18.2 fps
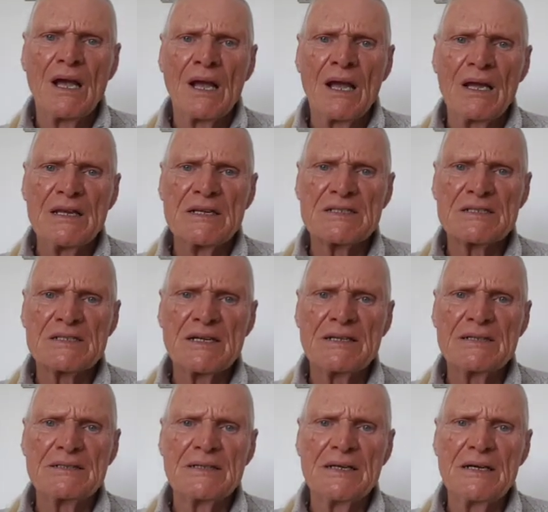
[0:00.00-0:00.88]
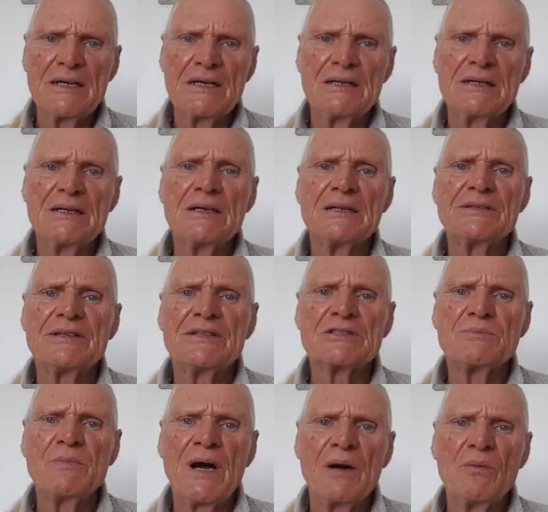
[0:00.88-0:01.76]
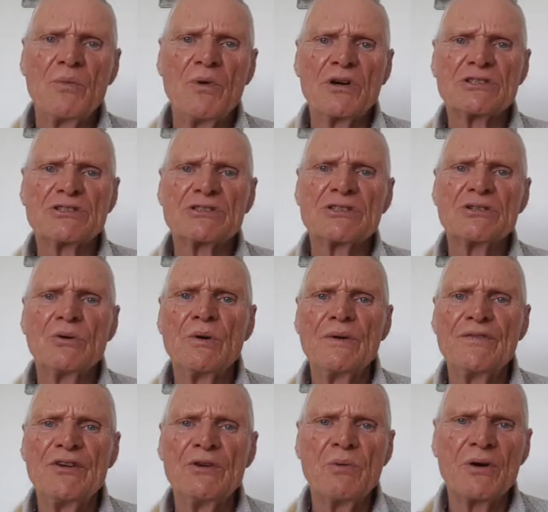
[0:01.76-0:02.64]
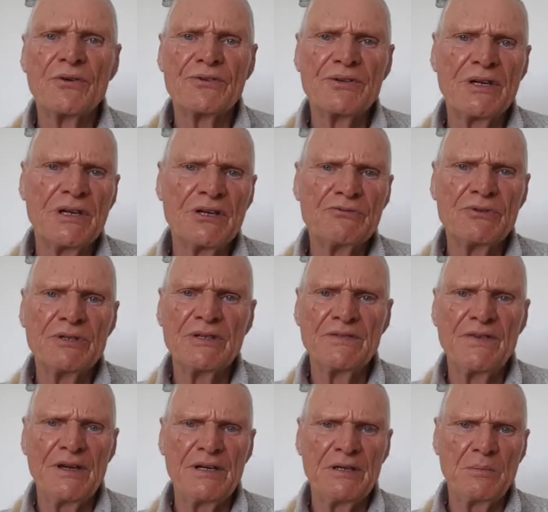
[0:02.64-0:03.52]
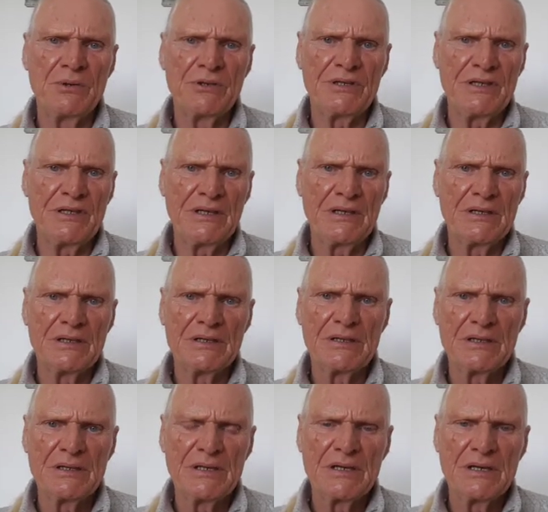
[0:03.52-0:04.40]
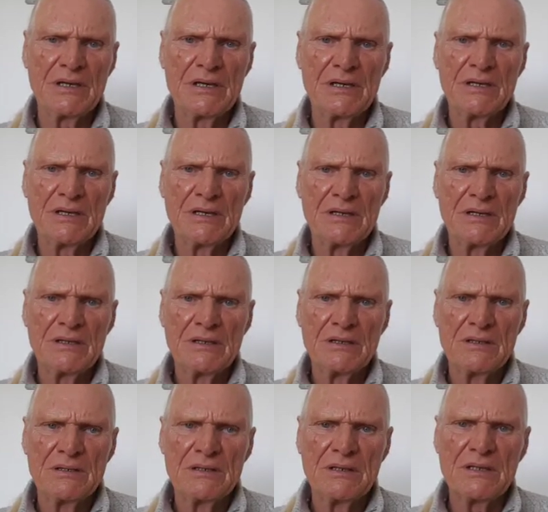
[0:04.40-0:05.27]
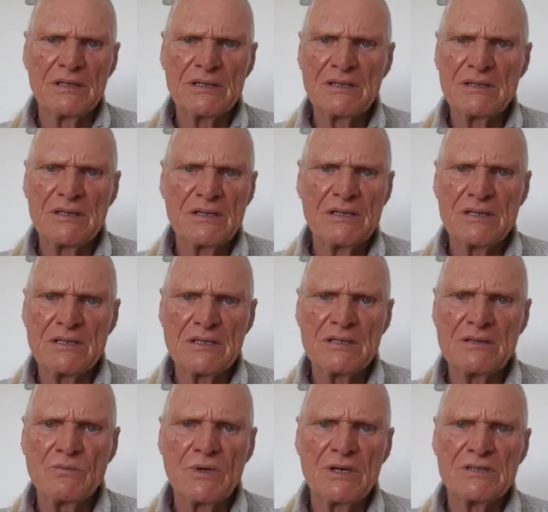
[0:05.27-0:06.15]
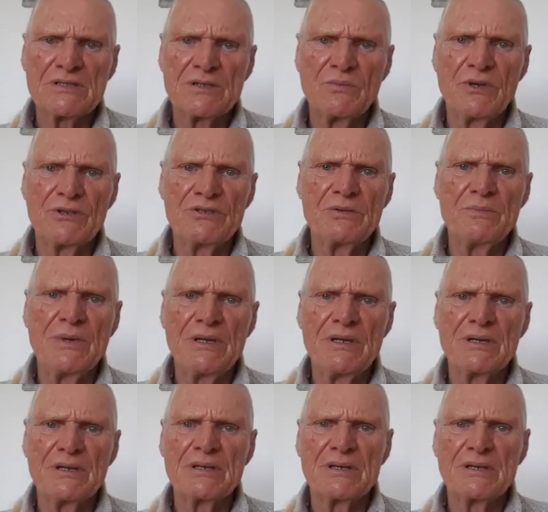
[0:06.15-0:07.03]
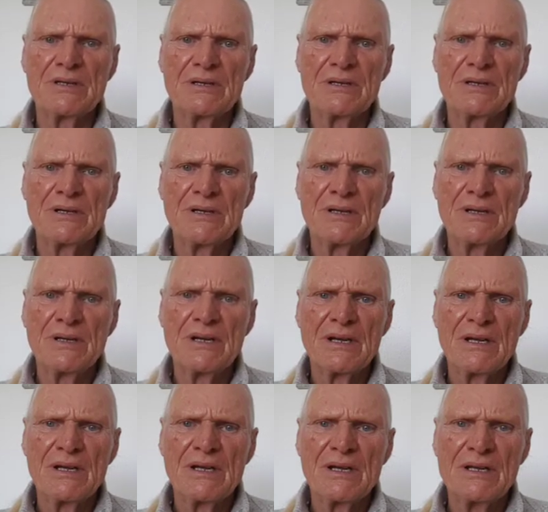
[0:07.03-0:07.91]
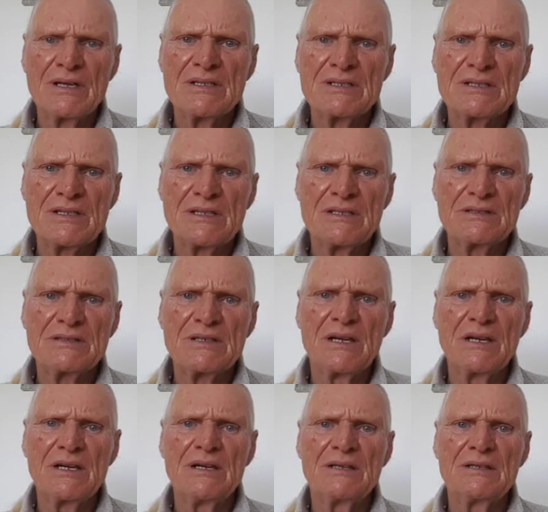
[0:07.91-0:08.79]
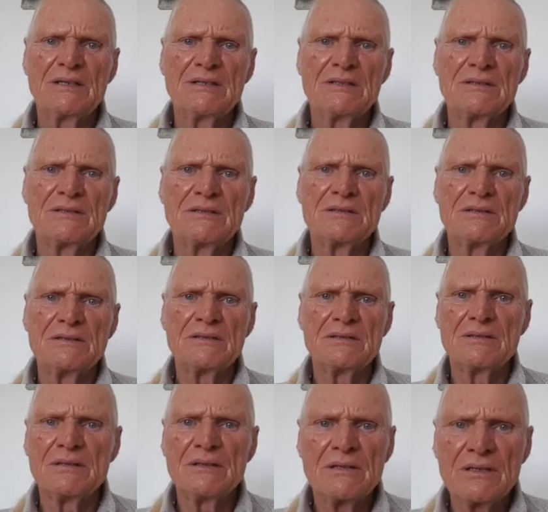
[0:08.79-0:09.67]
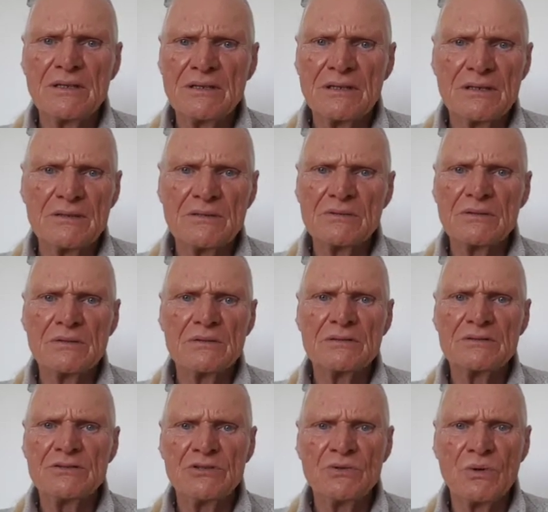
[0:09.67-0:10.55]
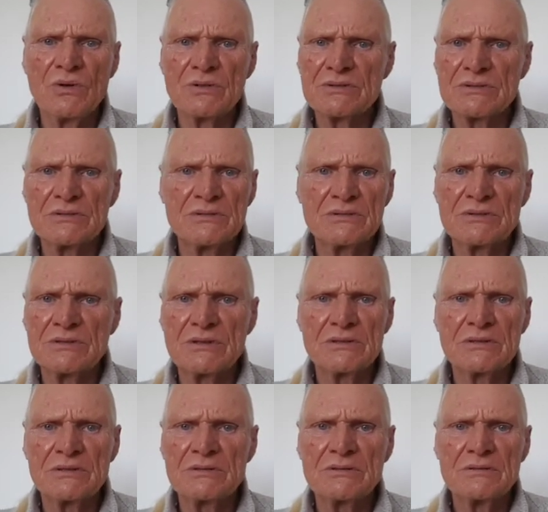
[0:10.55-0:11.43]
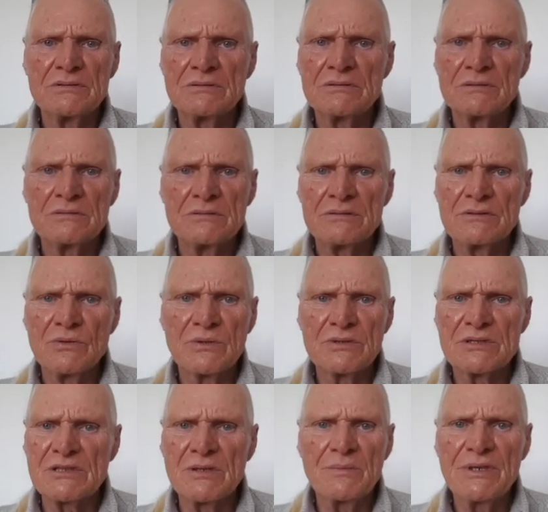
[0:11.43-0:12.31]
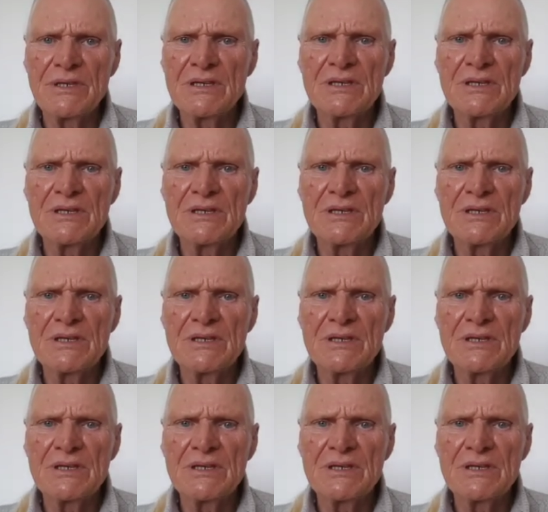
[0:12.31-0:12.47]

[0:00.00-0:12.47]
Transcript: he said, this man wants to know if you want to get rid of anybody. I said, what do you mean? He said, do you want somebody